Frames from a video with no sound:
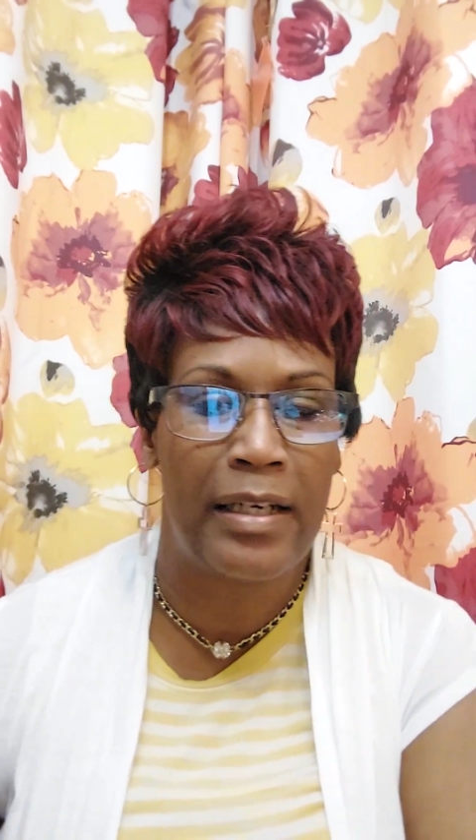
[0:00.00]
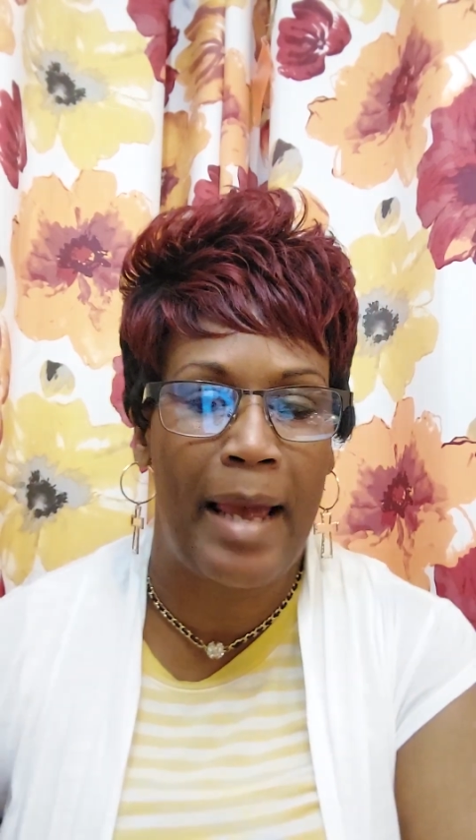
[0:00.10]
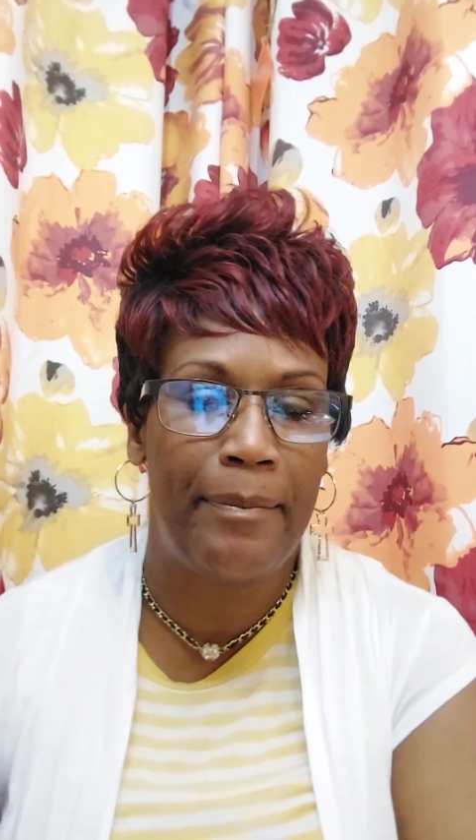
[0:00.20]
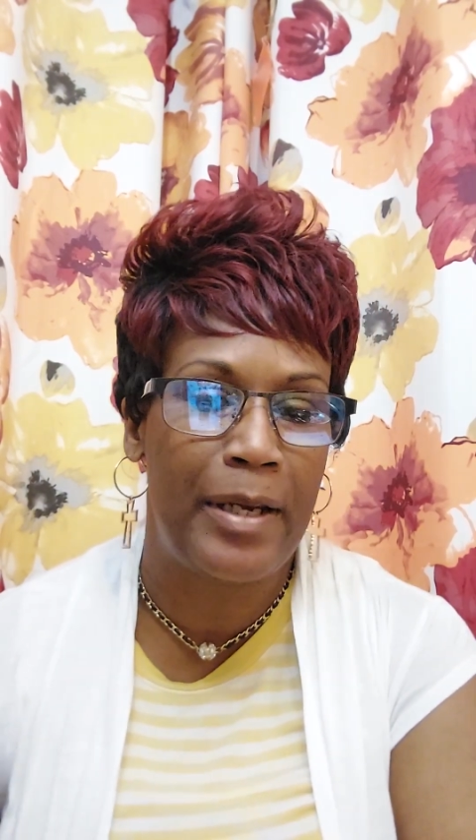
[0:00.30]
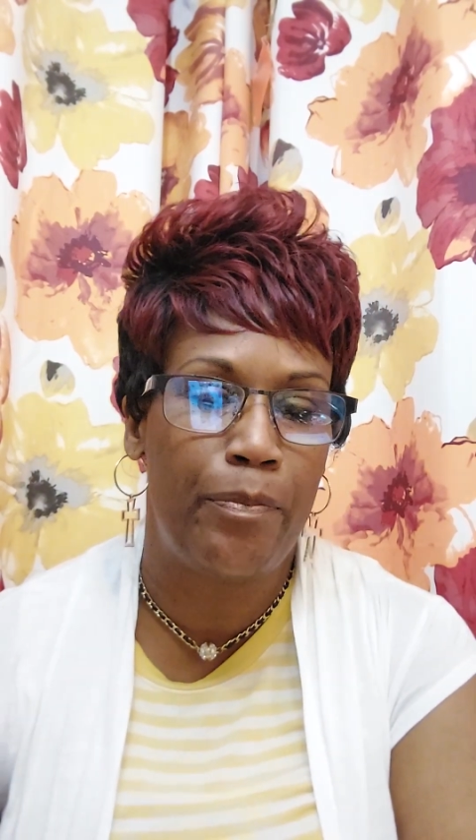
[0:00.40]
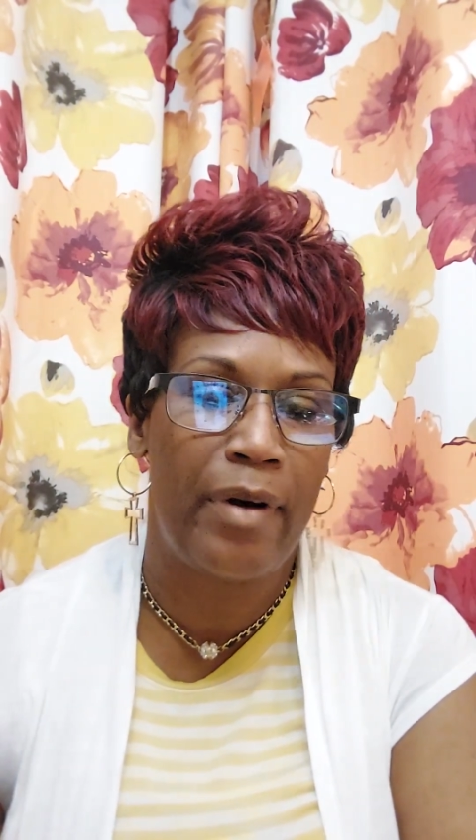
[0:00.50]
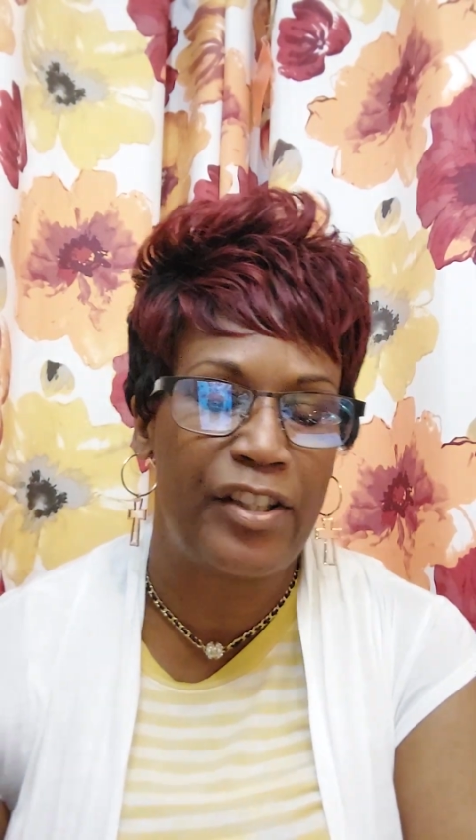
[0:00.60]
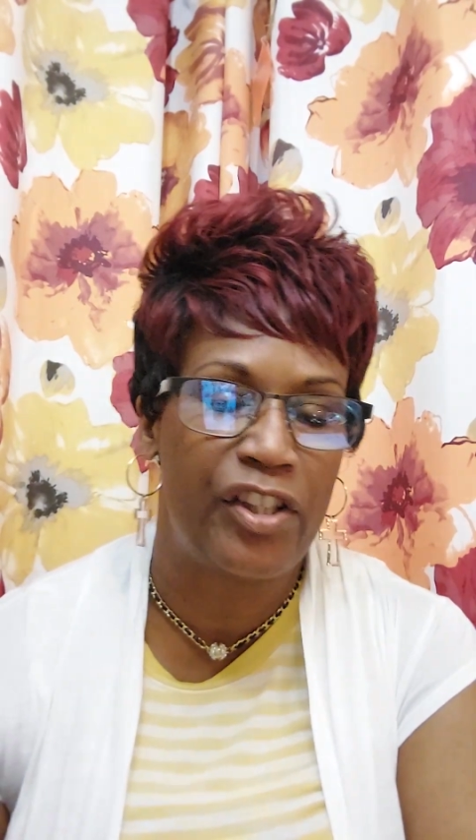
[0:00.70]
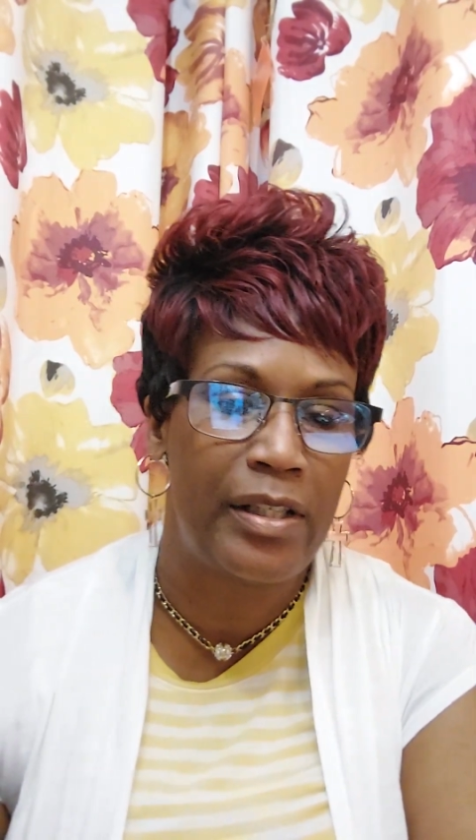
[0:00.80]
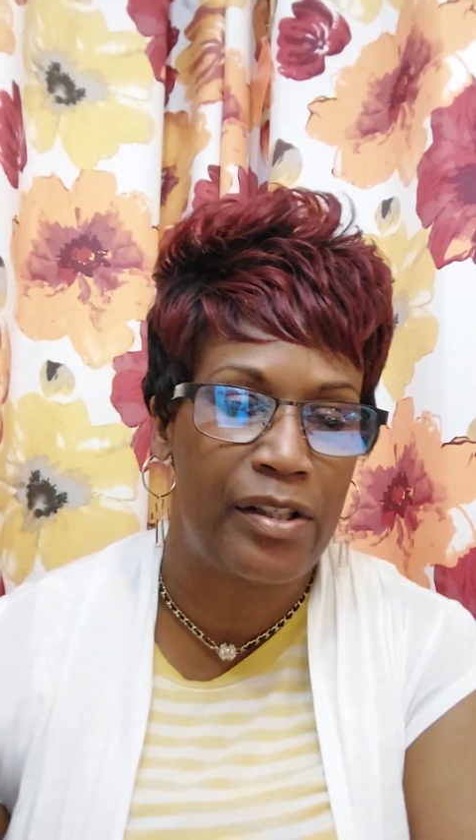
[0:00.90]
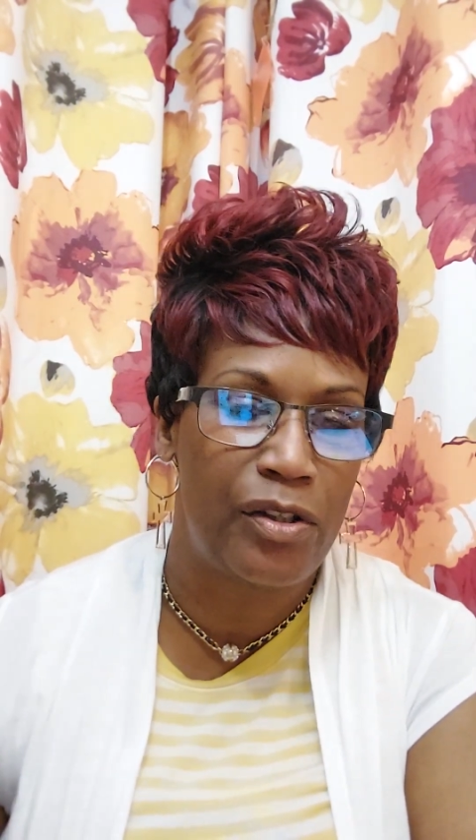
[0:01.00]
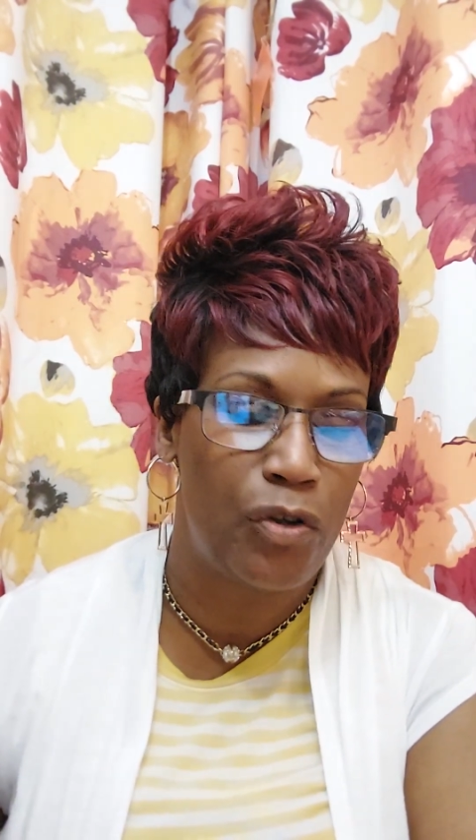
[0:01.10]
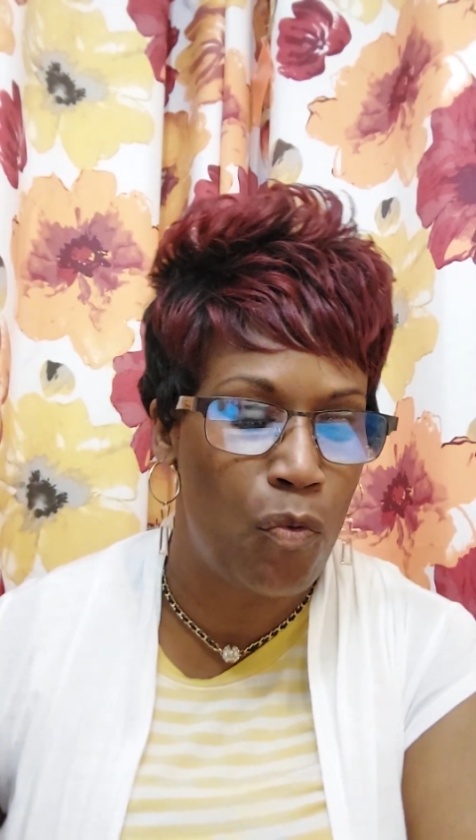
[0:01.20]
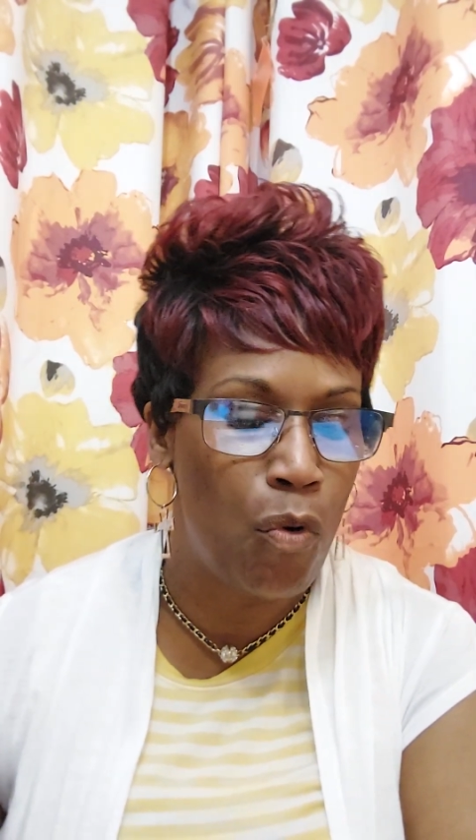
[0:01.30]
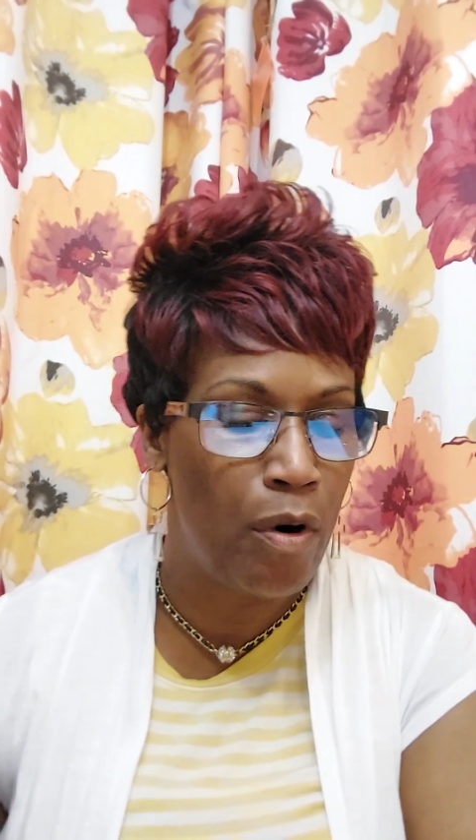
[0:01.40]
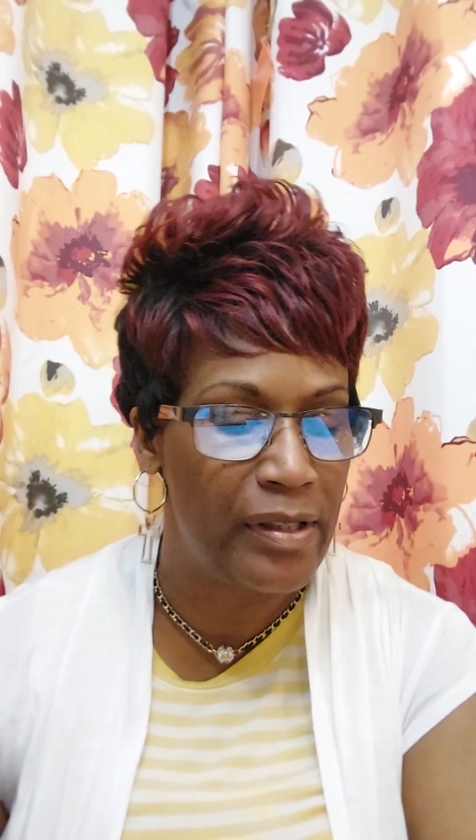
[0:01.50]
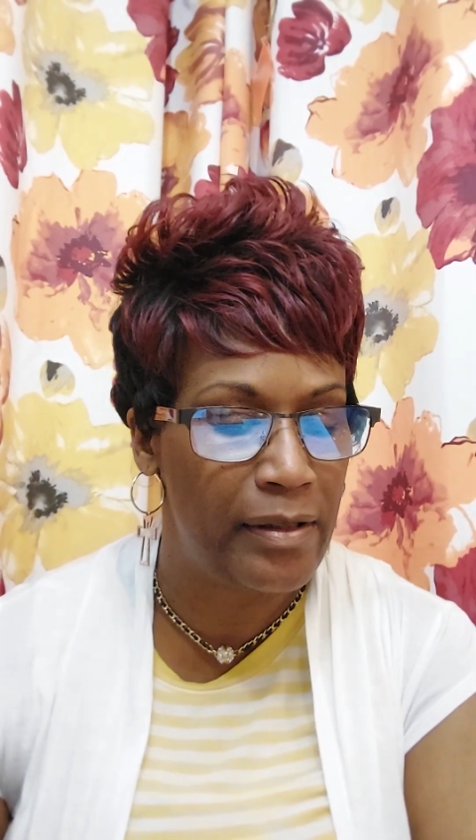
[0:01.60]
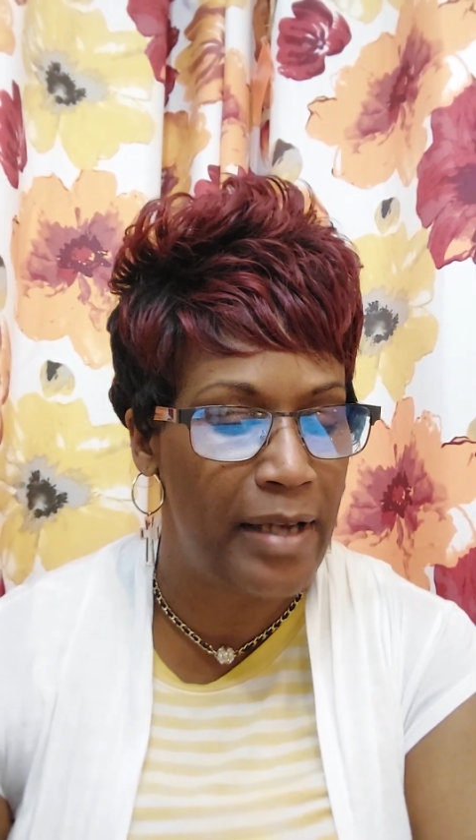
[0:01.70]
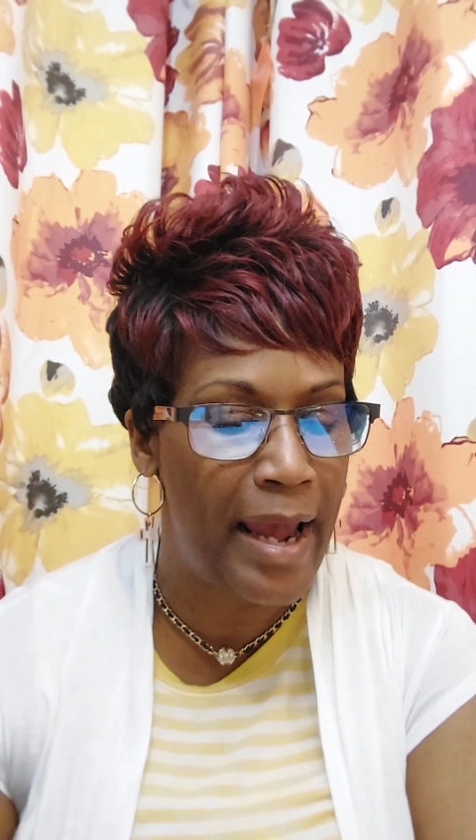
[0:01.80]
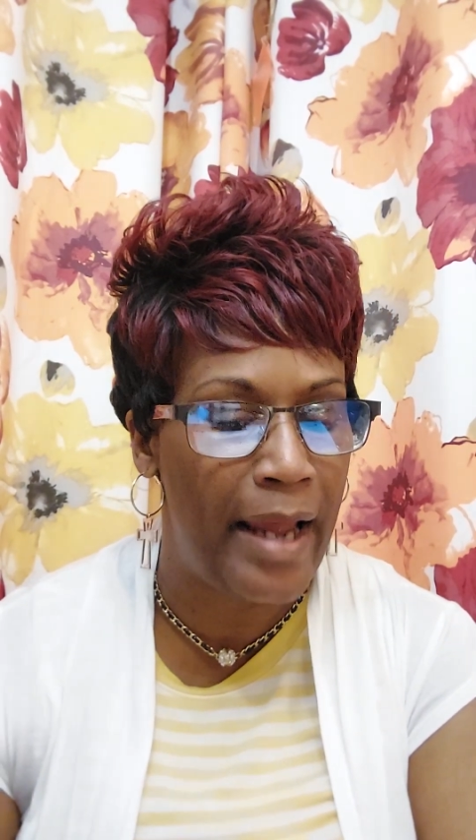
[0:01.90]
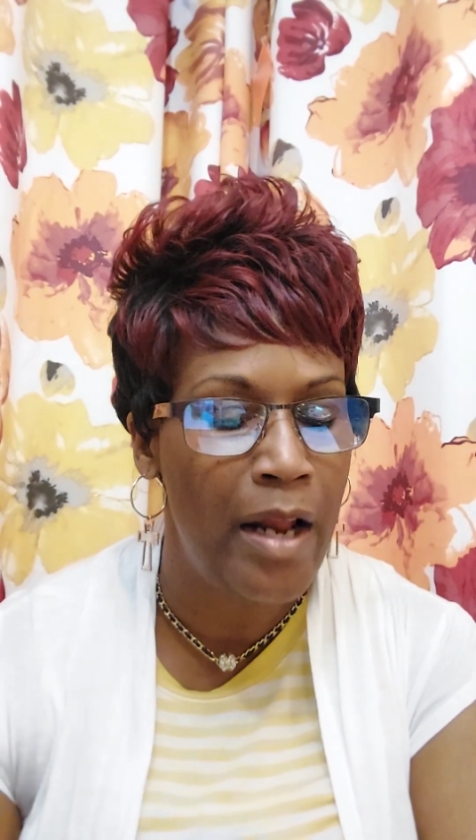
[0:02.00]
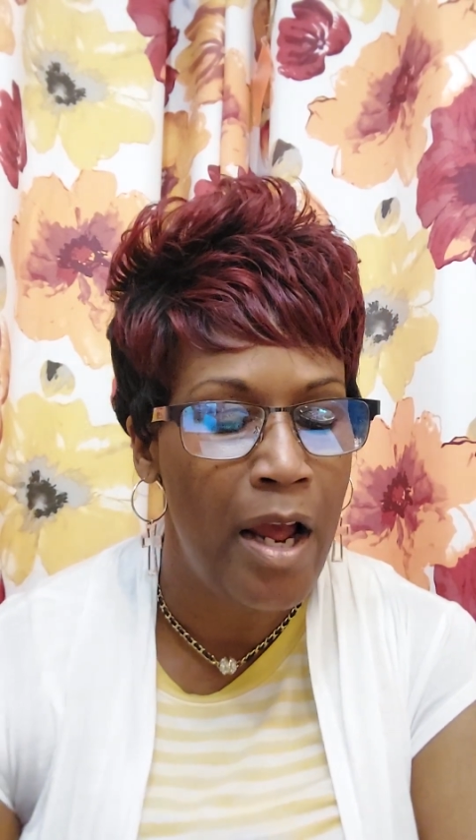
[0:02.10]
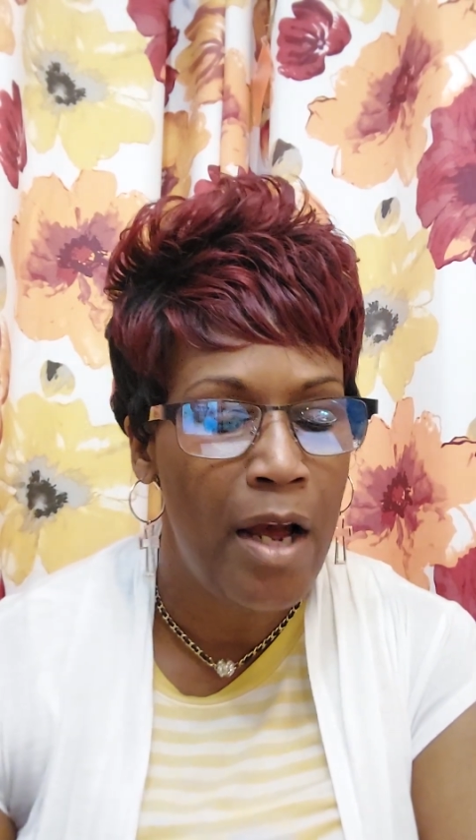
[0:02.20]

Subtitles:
and not be prejudiced towards that,